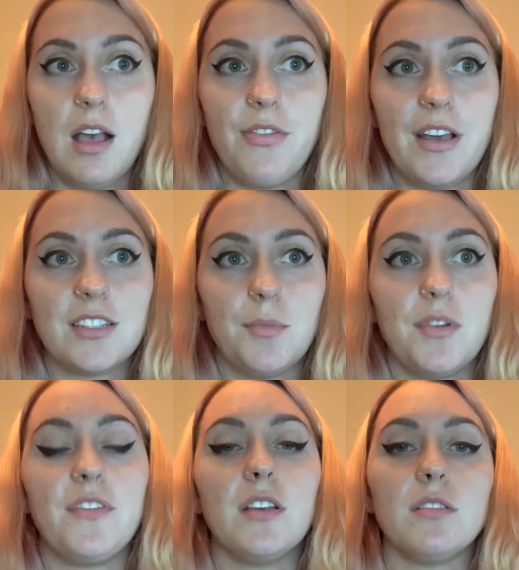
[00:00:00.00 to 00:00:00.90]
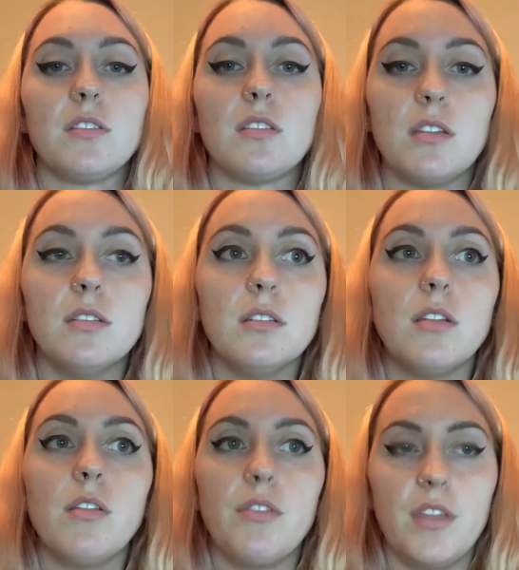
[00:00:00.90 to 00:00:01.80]
that someone feels
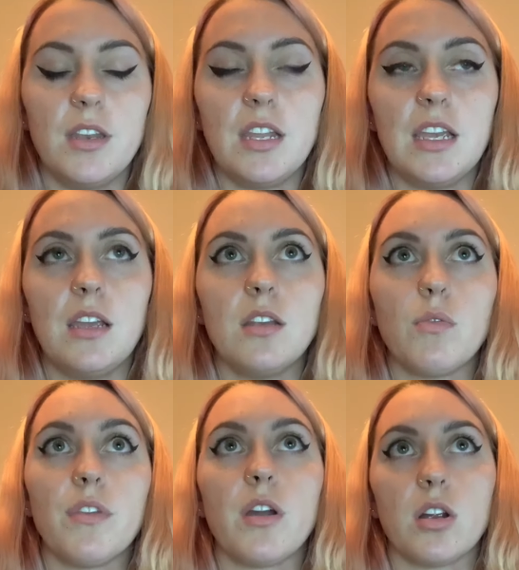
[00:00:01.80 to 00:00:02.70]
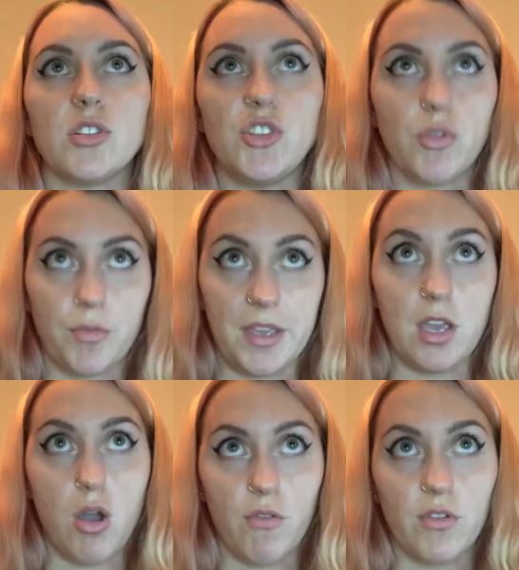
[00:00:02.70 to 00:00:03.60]
the need or the urge to repeat
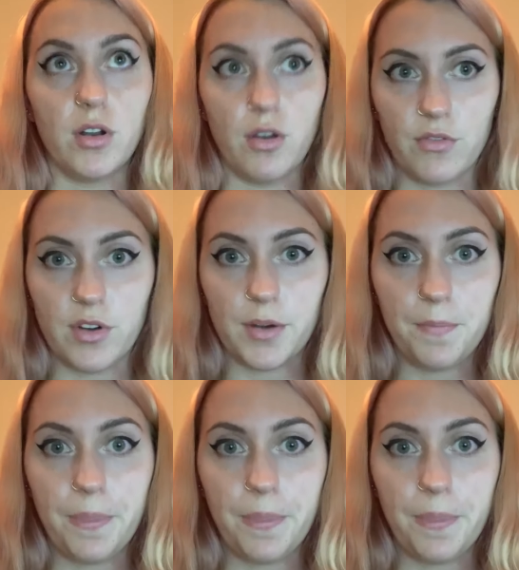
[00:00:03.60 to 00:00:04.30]
over and over.